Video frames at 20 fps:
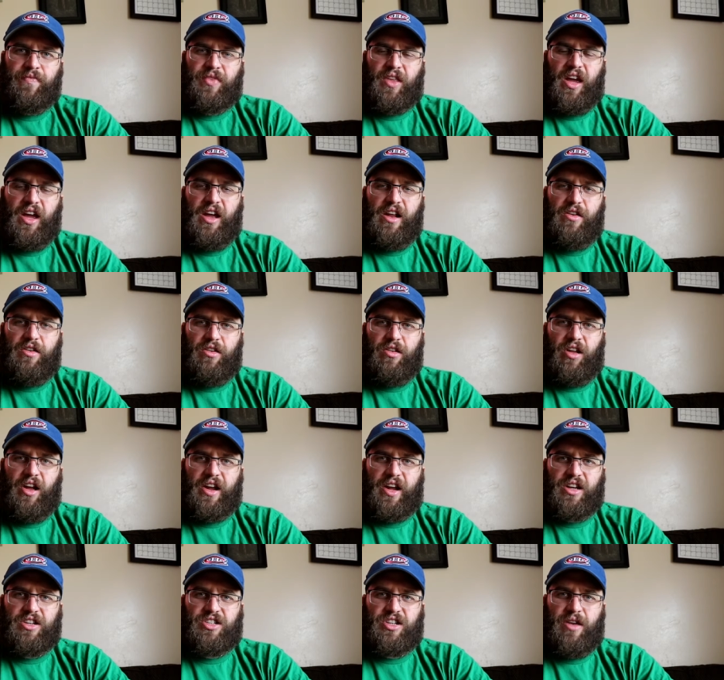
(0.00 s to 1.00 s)
And
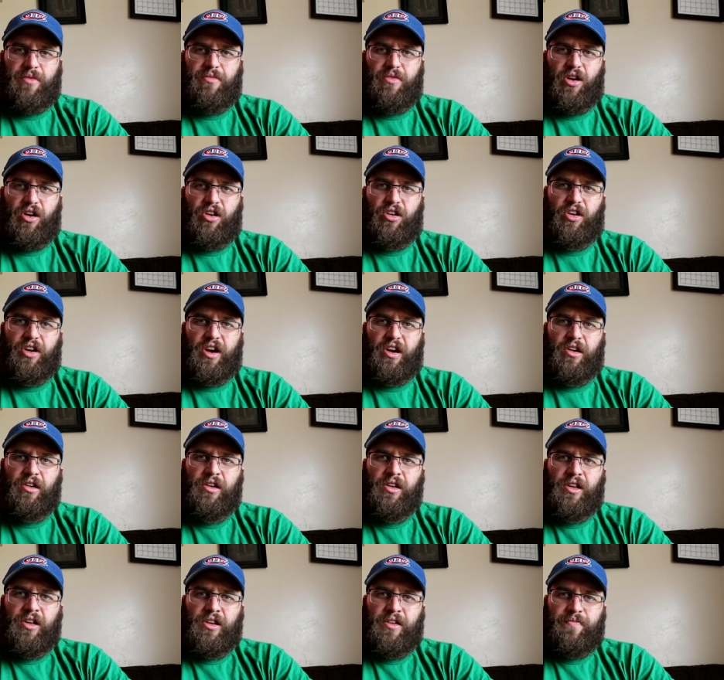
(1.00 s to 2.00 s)
like I said
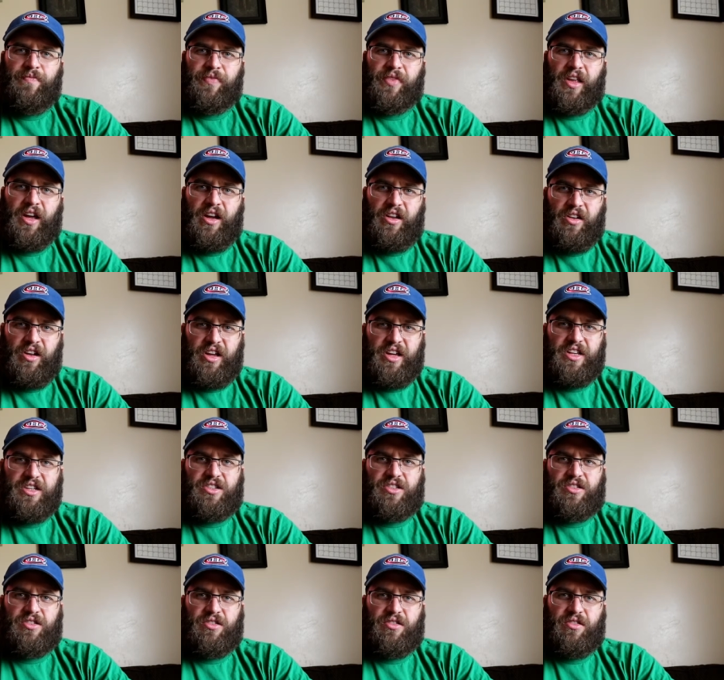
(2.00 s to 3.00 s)
earlier, at
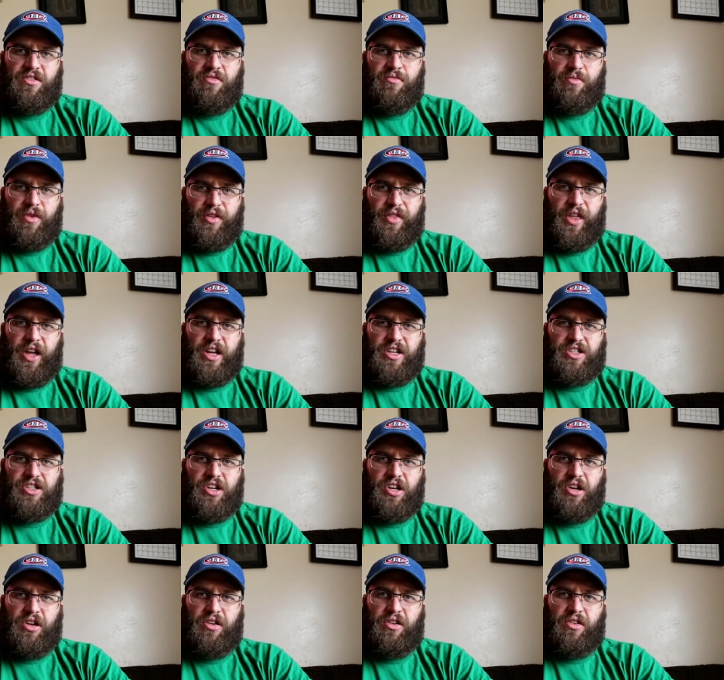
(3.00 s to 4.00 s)
least
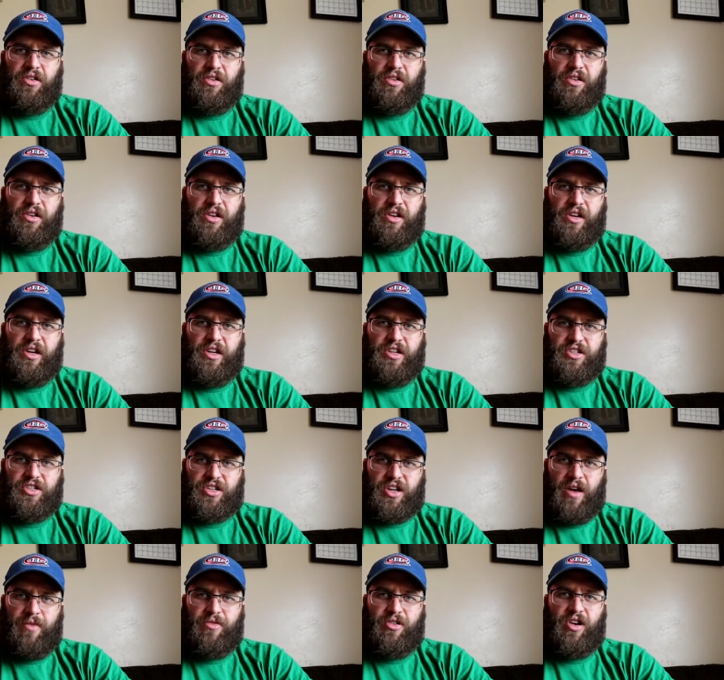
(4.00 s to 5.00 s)
Bethesda
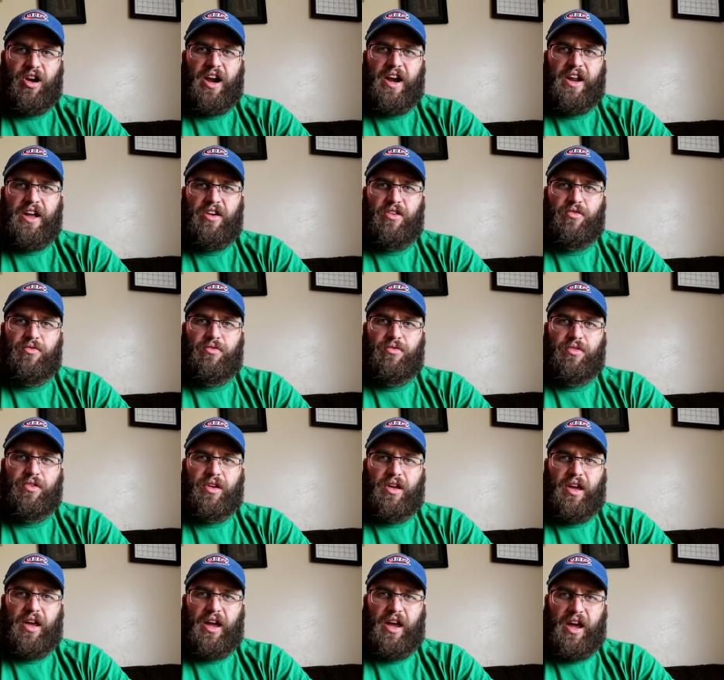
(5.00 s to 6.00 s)
is coming right out
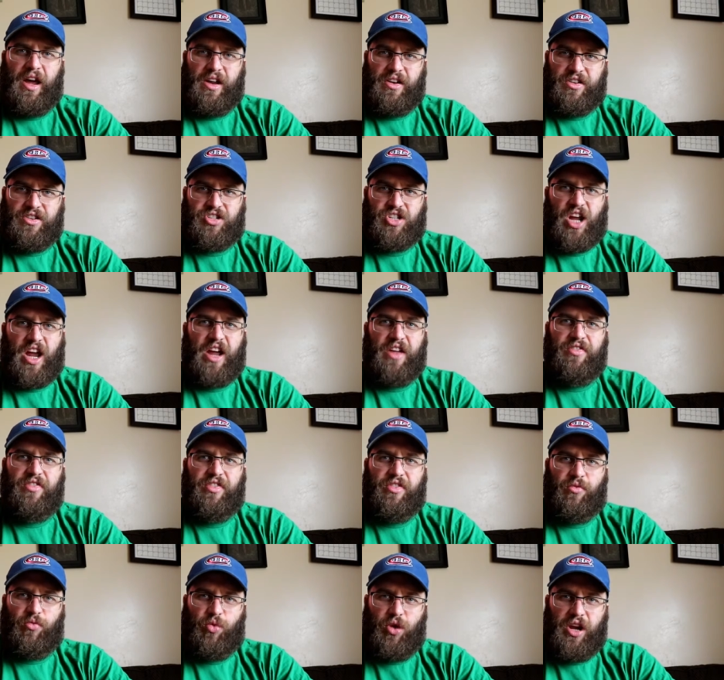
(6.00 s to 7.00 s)
and
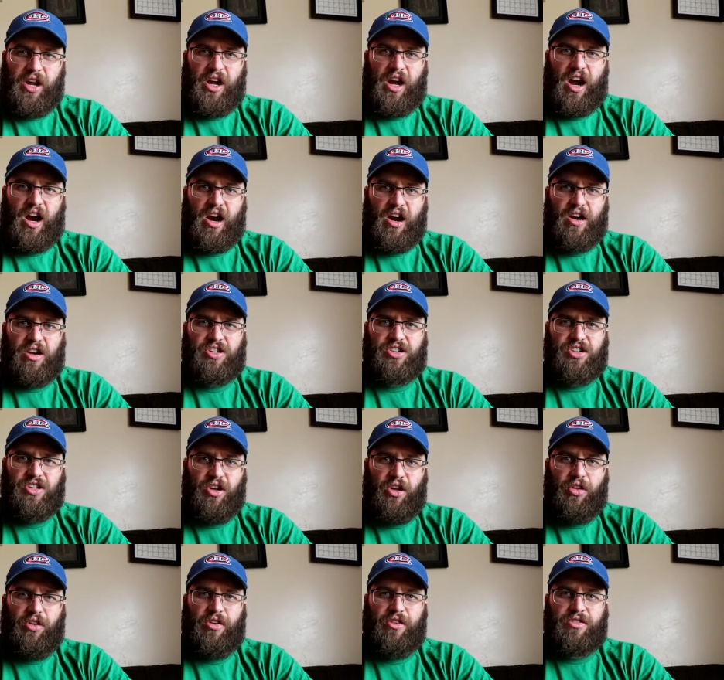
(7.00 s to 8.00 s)
saying we are
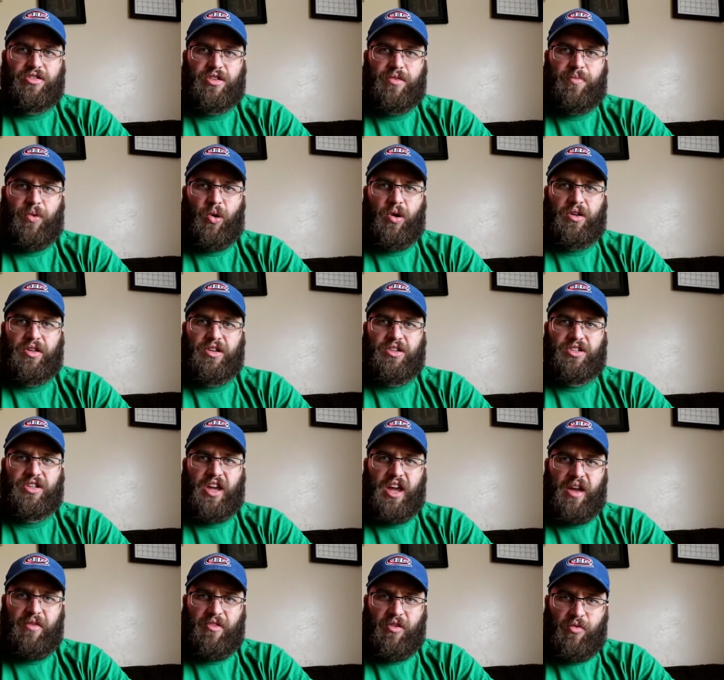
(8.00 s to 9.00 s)
still going to support this
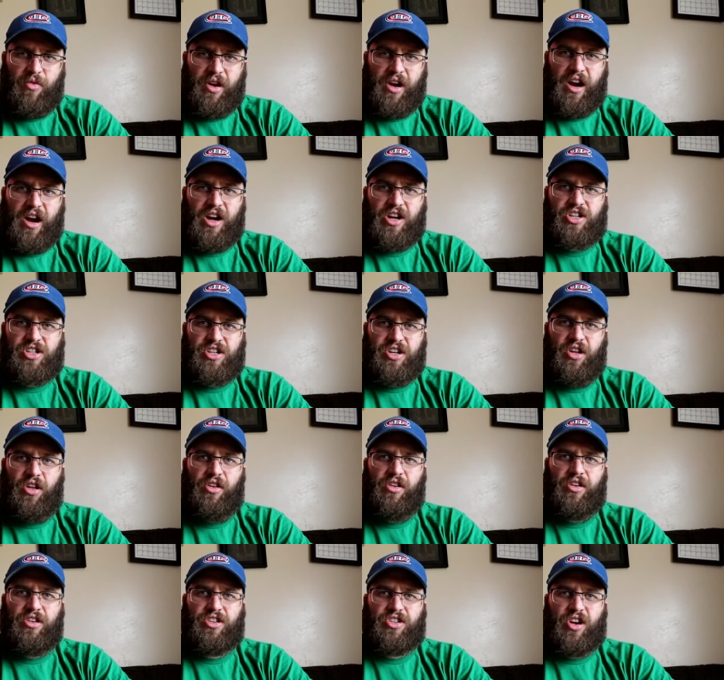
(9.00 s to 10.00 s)
game, and we are
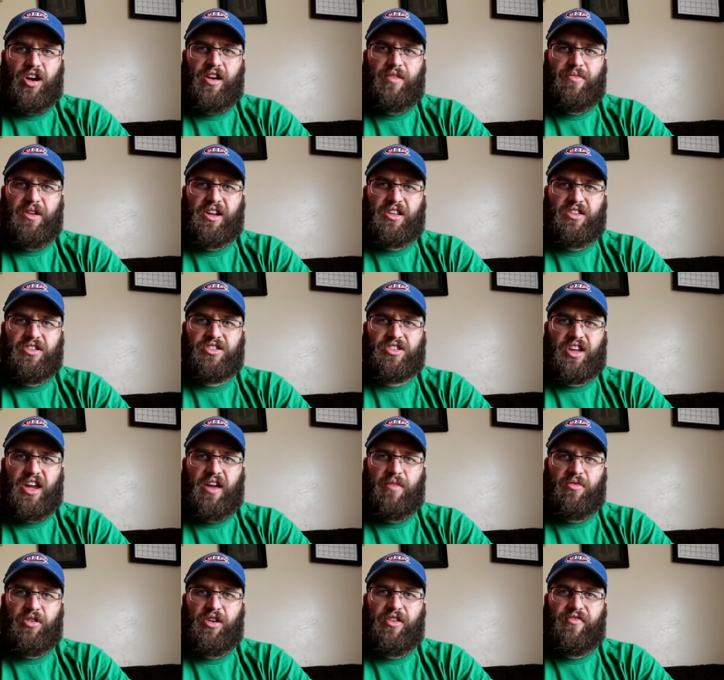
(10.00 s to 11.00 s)
still going to try to make this
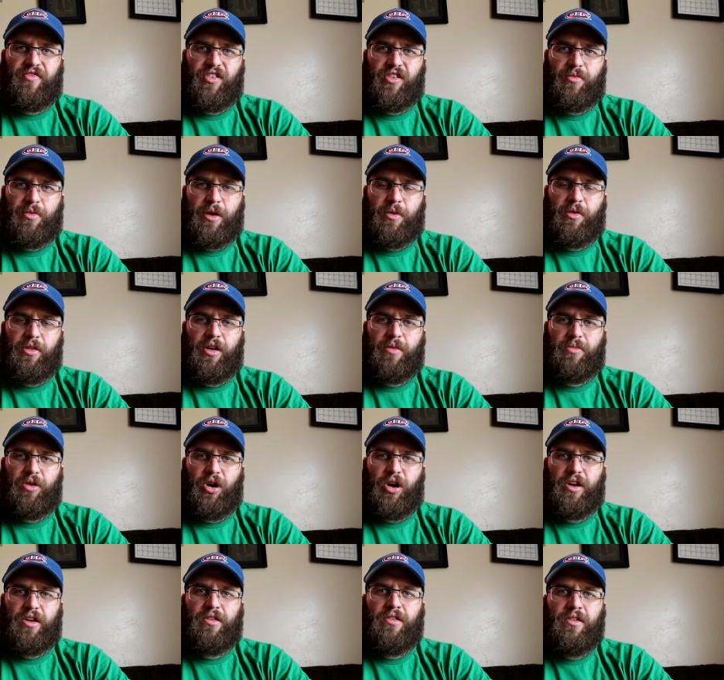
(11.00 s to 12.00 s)
game good for the people that
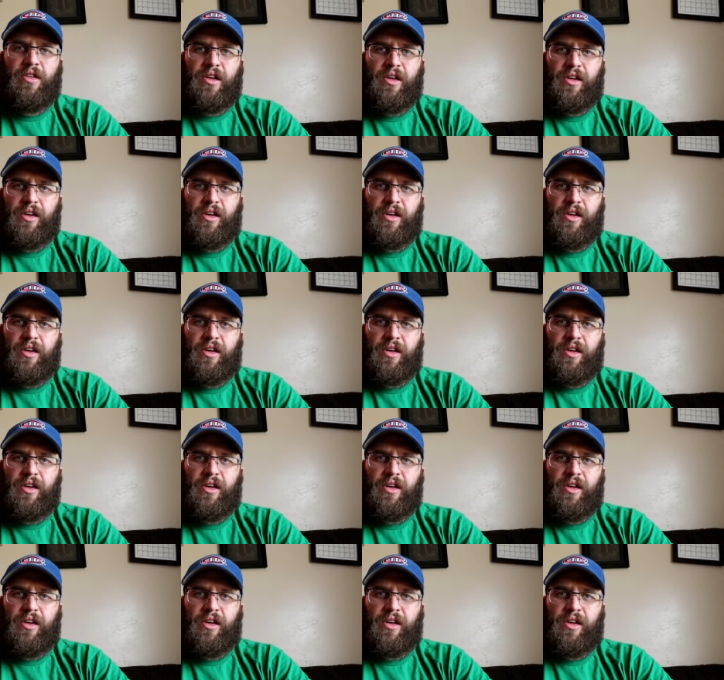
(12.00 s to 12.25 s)
bought it.